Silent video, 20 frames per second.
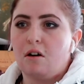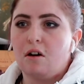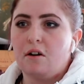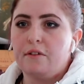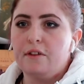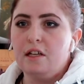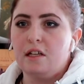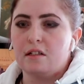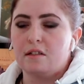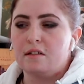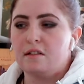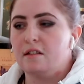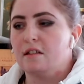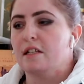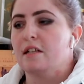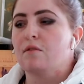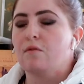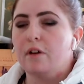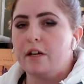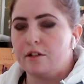are this,
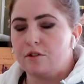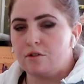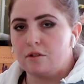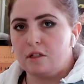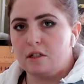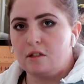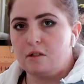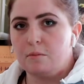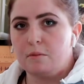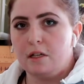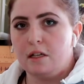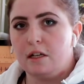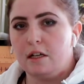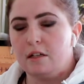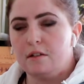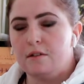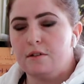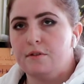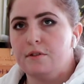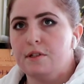like racially
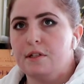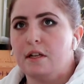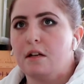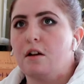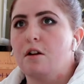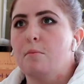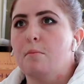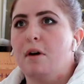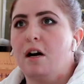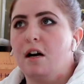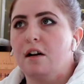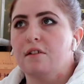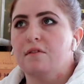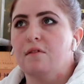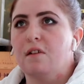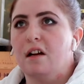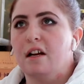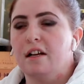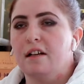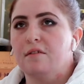speaking. So it's like
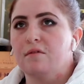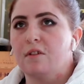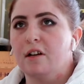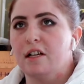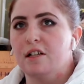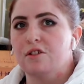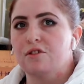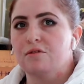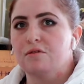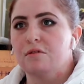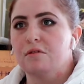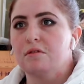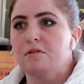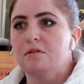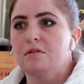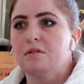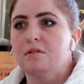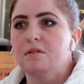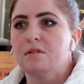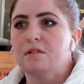commodifying
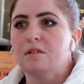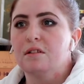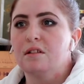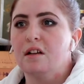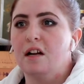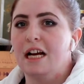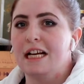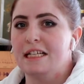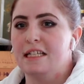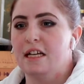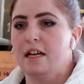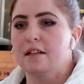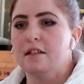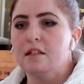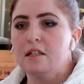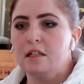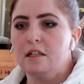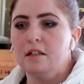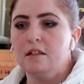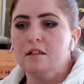racial
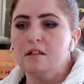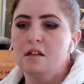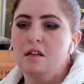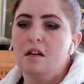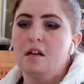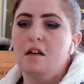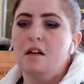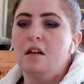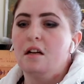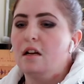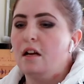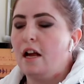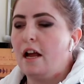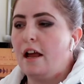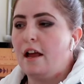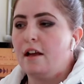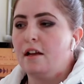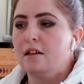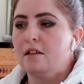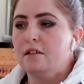identity
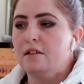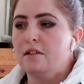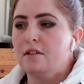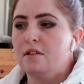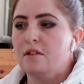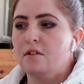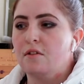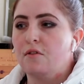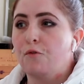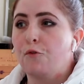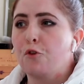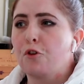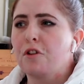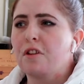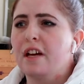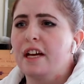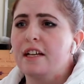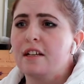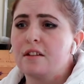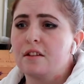and
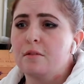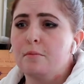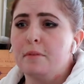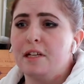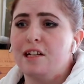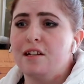for like the